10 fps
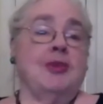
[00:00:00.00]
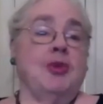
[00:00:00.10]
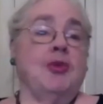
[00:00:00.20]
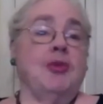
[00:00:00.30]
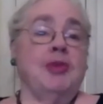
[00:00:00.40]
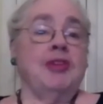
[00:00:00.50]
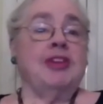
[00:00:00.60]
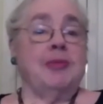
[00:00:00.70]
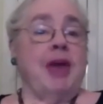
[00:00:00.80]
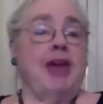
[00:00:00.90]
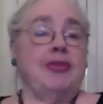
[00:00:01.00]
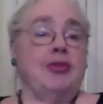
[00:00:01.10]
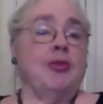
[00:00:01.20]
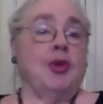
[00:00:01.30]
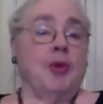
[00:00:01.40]
were building a
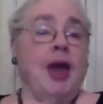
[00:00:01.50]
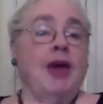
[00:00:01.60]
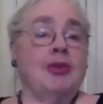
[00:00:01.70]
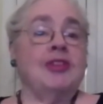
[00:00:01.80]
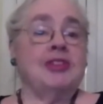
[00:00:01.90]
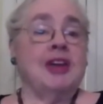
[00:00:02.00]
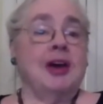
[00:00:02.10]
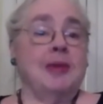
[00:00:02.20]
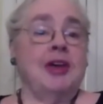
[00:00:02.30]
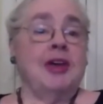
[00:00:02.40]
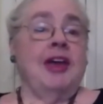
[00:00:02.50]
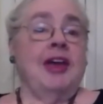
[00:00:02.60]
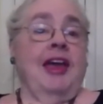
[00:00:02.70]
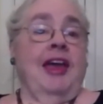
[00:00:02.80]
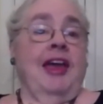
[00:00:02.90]
bathroom around the tub,
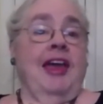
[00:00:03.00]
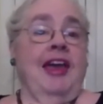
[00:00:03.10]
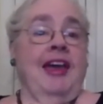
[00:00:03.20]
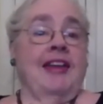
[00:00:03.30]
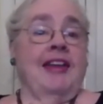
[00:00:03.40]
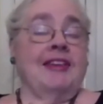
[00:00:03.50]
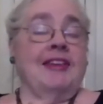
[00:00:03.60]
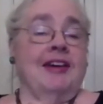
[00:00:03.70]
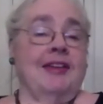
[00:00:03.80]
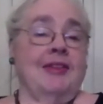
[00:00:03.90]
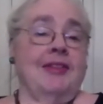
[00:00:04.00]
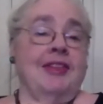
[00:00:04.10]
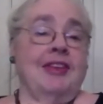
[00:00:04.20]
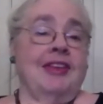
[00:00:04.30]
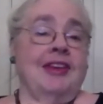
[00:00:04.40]
and
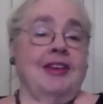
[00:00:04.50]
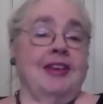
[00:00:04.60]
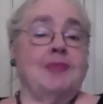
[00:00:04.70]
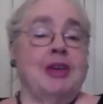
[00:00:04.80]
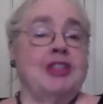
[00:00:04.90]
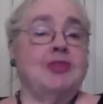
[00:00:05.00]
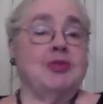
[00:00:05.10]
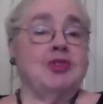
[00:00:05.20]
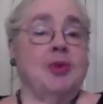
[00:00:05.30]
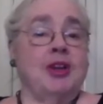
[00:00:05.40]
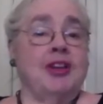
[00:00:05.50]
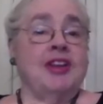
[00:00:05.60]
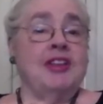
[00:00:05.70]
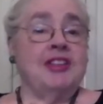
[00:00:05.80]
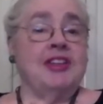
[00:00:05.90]
the space was already
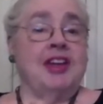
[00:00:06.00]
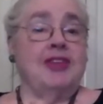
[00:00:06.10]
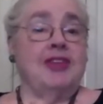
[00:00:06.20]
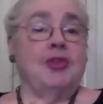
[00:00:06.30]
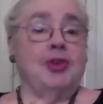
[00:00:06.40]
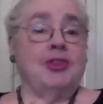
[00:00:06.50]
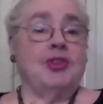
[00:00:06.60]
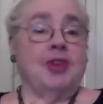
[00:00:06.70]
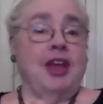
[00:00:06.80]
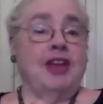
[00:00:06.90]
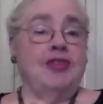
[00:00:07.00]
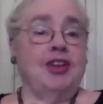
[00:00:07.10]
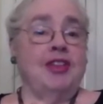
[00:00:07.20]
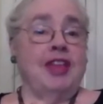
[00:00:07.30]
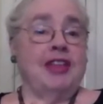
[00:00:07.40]
designated for it, so it had to
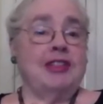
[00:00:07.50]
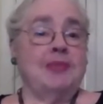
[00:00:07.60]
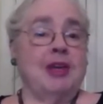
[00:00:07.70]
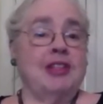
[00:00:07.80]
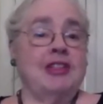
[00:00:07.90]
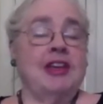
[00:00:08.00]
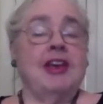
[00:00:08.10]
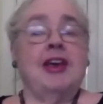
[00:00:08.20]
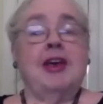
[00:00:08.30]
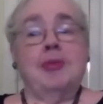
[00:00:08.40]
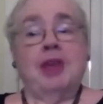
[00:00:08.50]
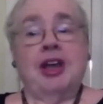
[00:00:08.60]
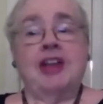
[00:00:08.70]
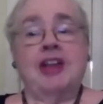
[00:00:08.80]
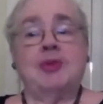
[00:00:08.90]
fit in that space.
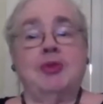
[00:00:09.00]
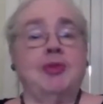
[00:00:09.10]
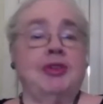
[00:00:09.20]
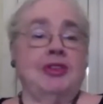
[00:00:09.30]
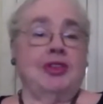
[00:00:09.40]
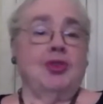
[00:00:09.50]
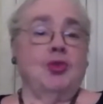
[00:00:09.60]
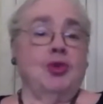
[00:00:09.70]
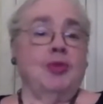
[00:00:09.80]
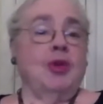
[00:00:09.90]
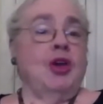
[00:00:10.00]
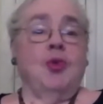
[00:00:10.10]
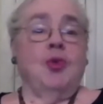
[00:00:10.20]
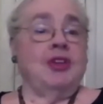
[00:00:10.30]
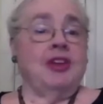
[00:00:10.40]
Because we were building the room,
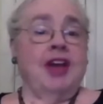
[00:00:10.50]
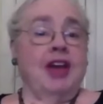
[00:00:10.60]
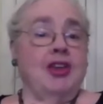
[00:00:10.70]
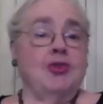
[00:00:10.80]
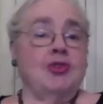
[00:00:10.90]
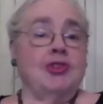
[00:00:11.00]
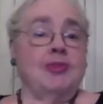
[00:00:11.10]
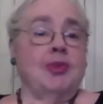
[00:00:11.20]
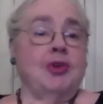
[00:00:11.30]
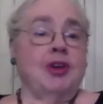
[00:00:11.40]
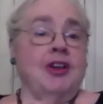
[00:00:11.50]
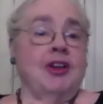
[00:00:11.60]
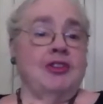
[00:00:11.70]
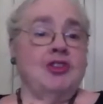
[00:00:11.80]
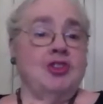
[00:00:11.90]
we did not use the Boca
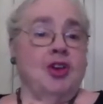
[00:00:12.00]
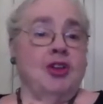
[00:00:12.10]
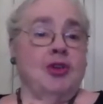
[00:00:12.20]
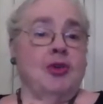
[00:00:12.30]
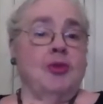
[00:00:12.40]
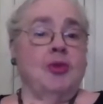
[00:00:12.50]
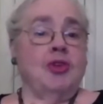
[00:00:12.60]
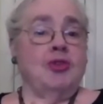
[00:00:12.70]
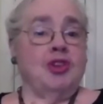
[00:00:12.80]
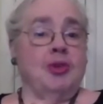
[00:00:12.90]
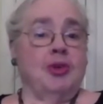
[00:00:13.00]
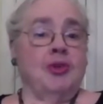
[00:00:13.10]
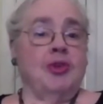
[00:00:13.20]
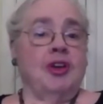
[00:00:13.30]
installer. We used our own